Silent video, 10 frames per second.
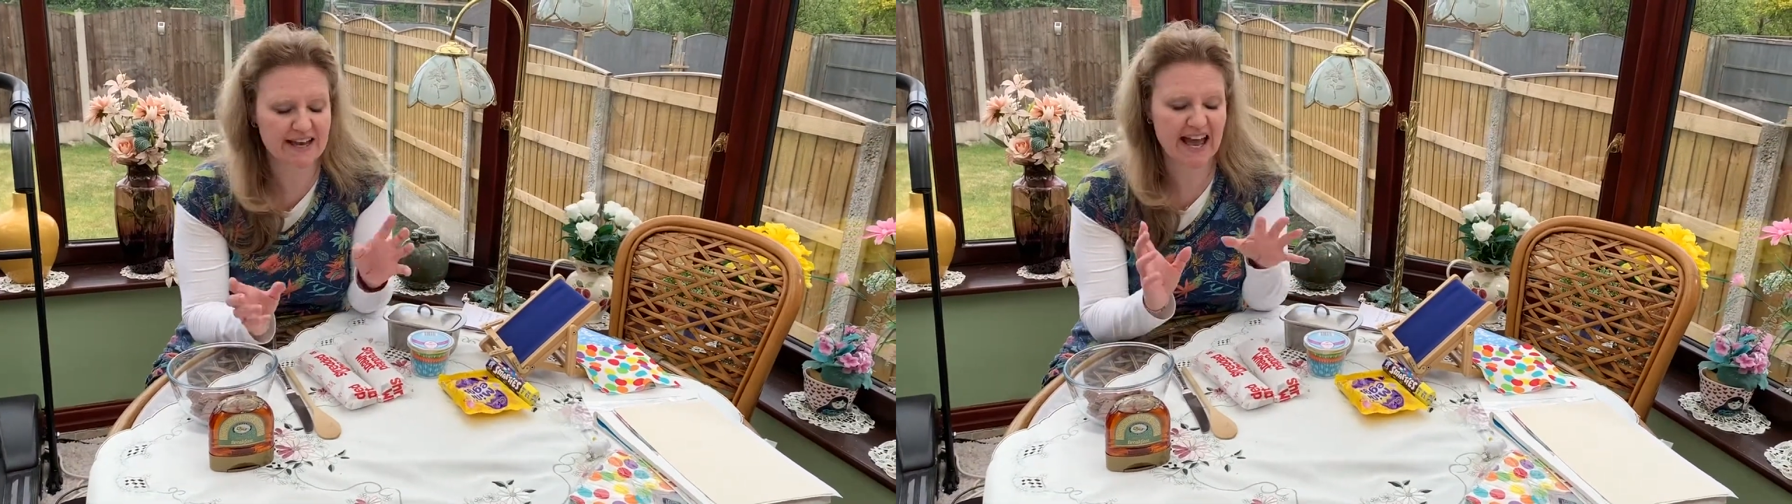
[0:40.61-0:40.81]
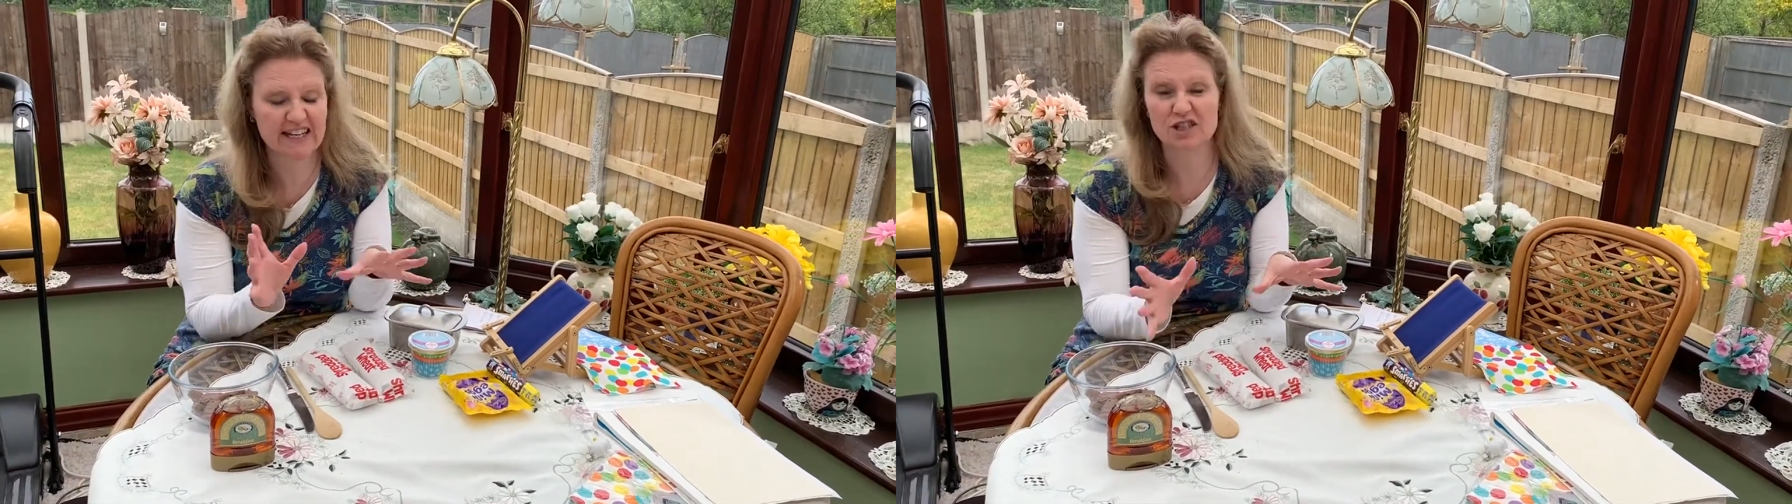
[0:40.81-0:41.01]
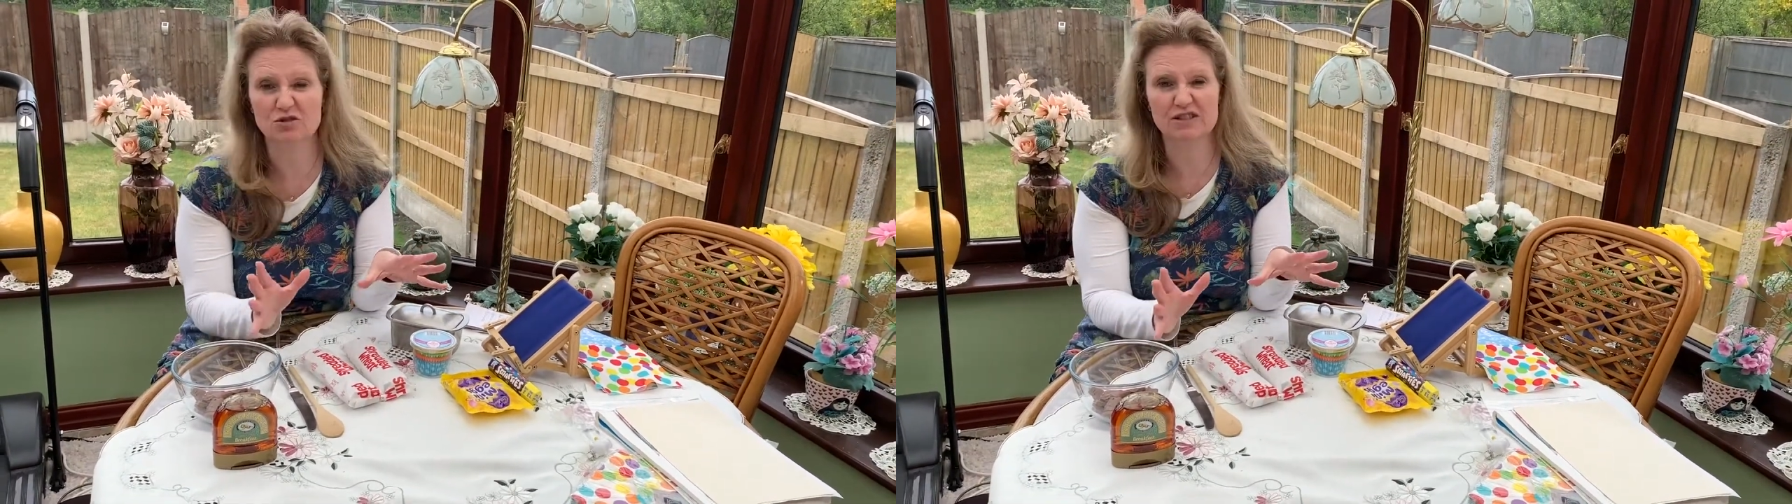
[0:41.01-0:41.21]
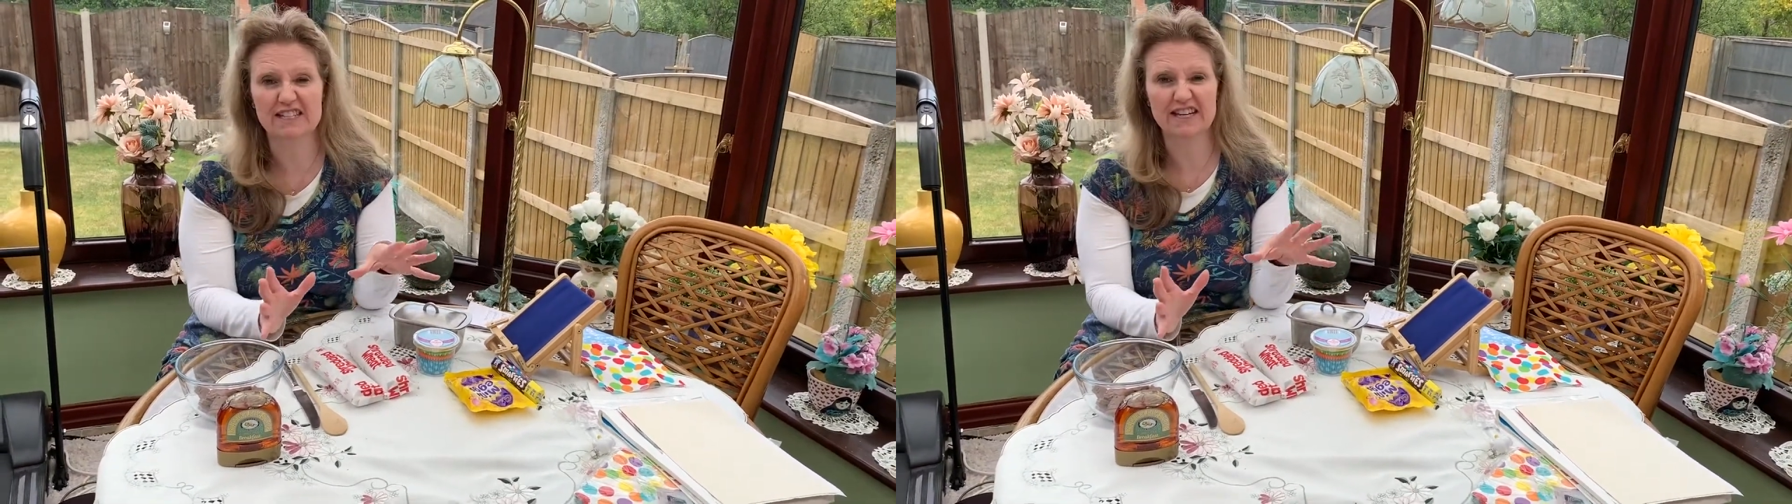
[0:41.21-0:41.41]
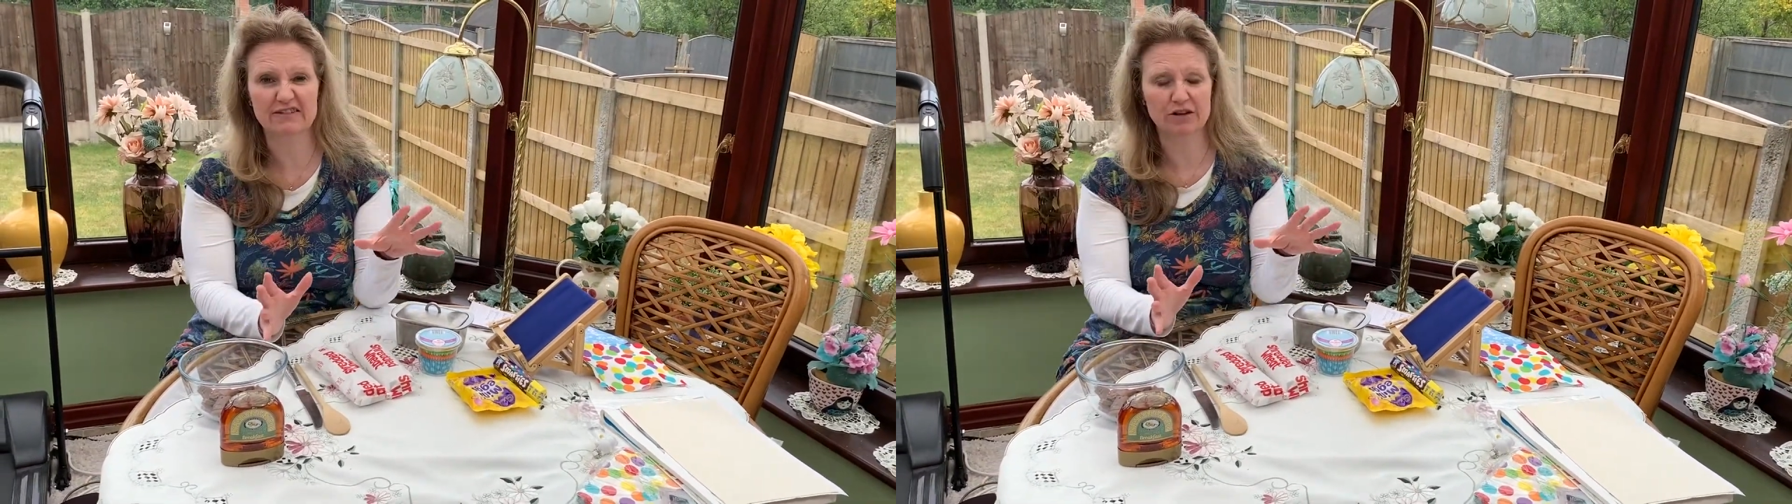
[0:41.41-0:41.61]
any sort of
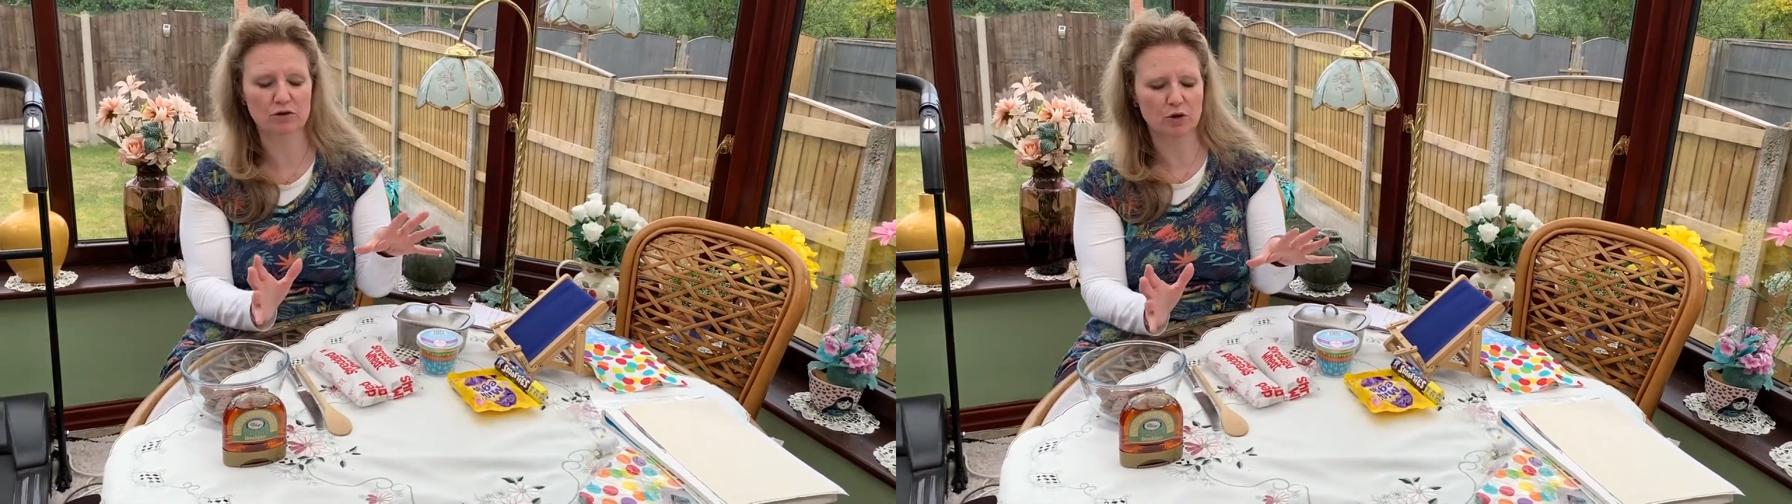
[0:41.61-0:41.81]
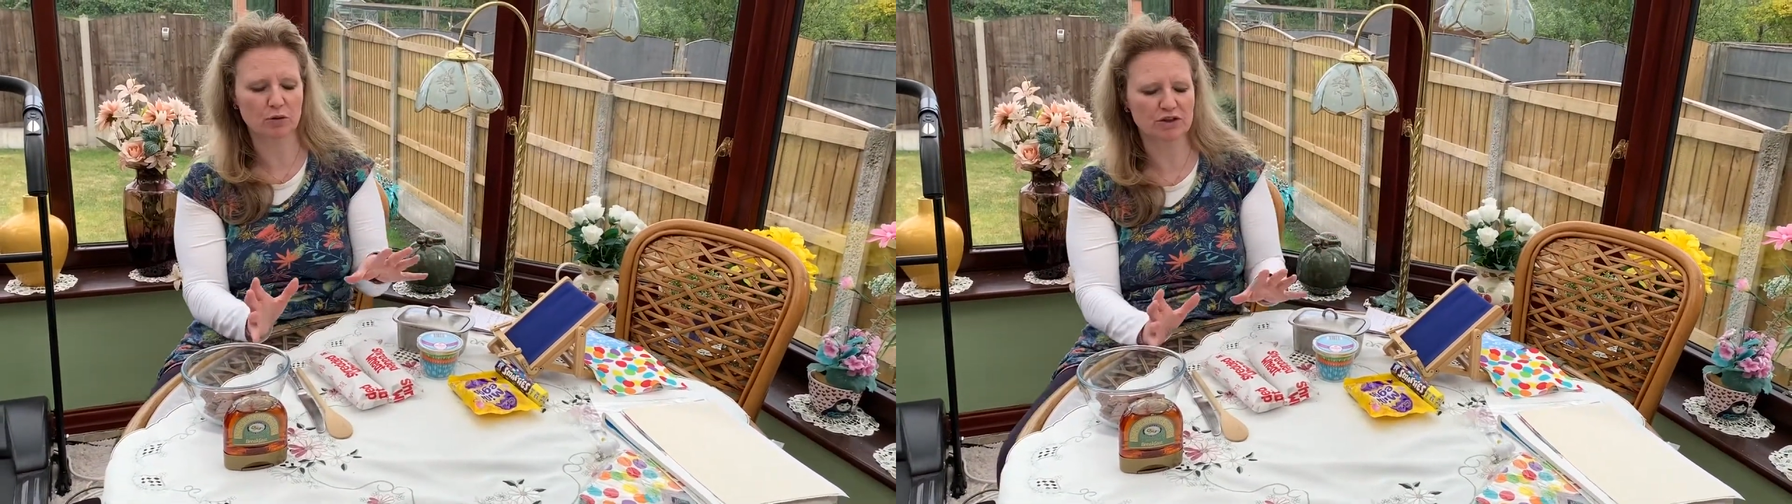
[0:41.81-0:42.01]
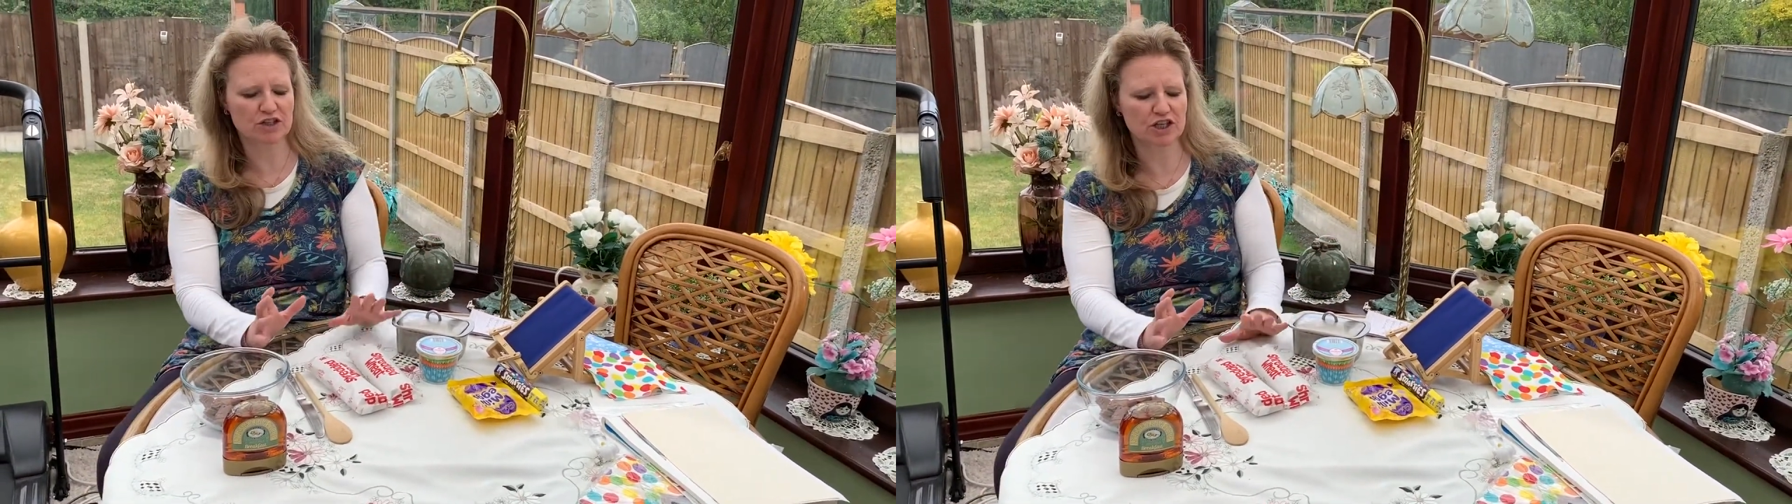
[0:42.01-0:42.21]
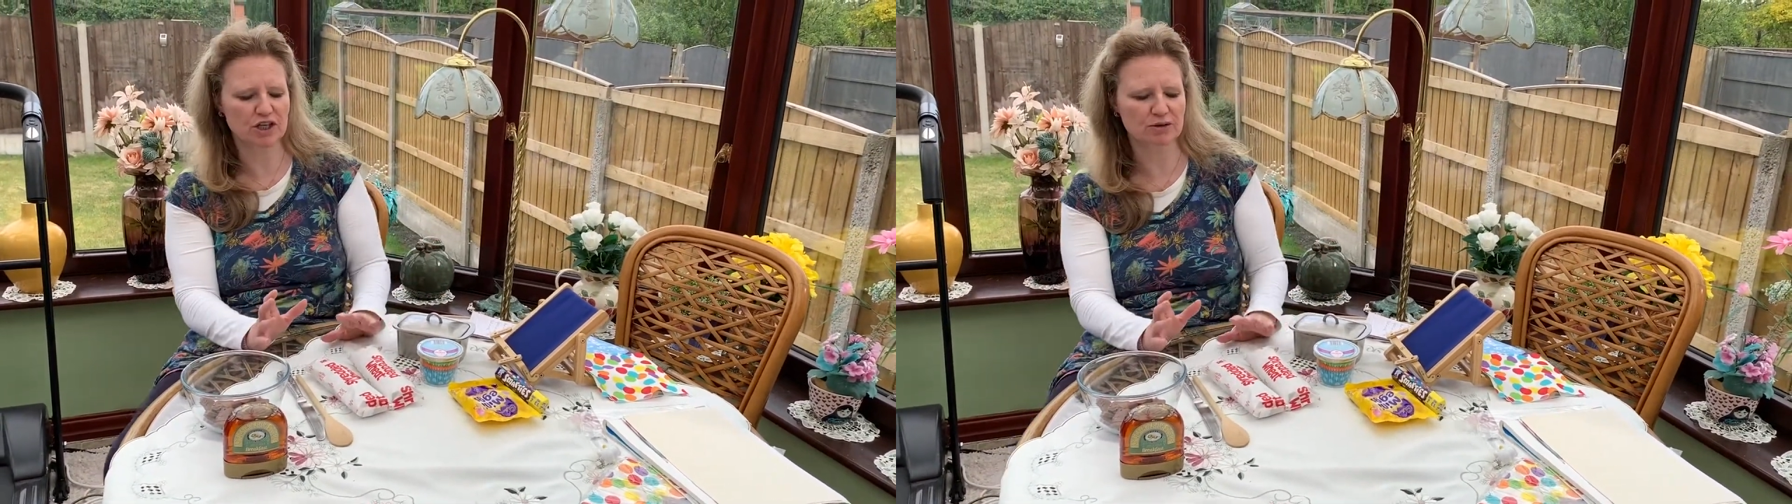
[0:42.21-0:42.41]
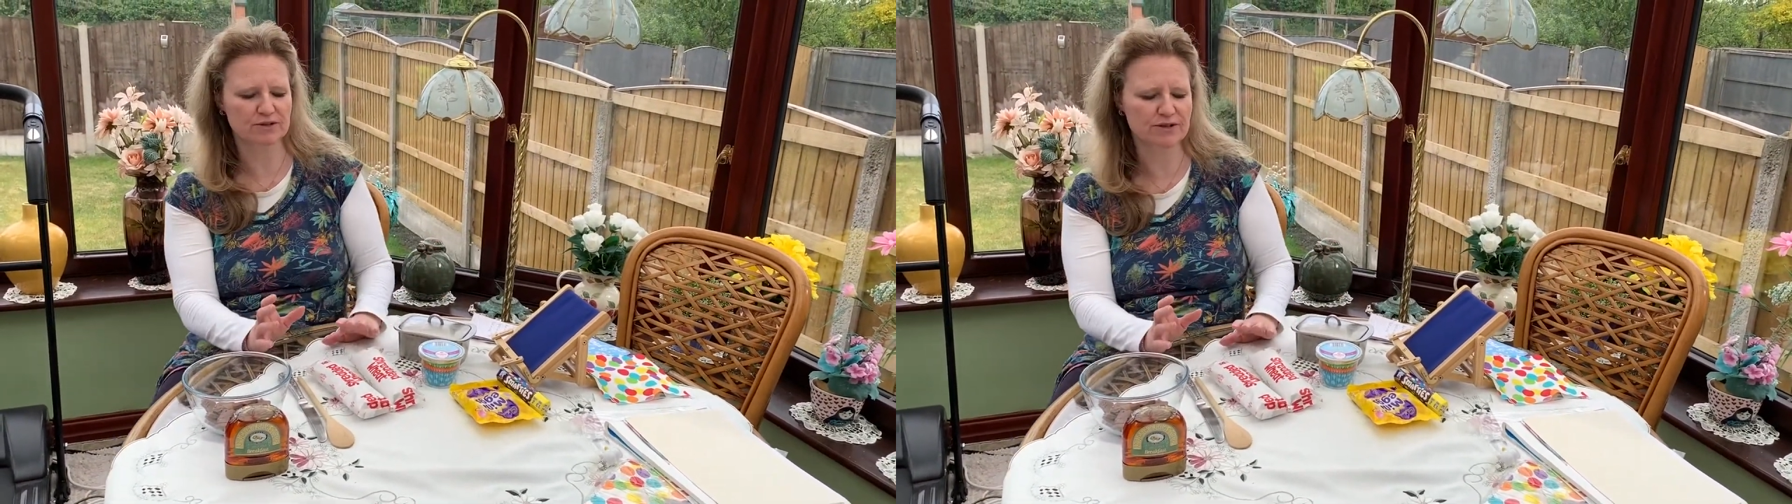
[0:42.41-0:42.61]
cereal you want to
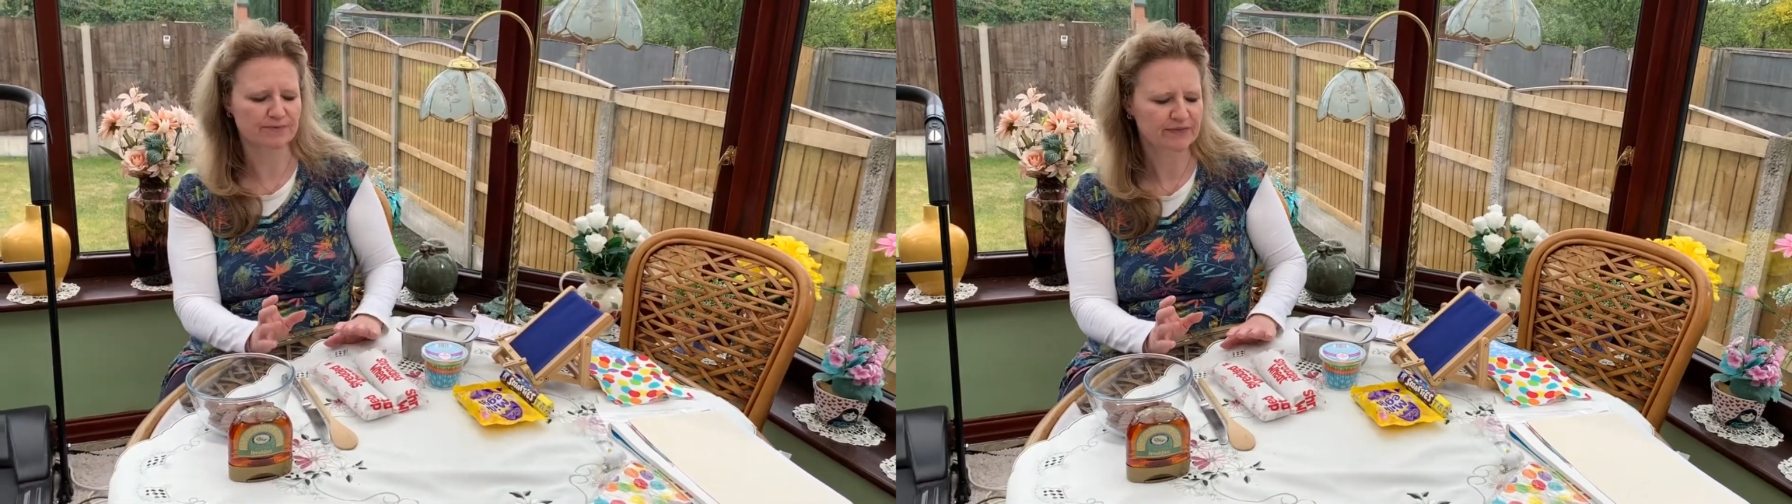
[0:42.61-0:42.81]
use.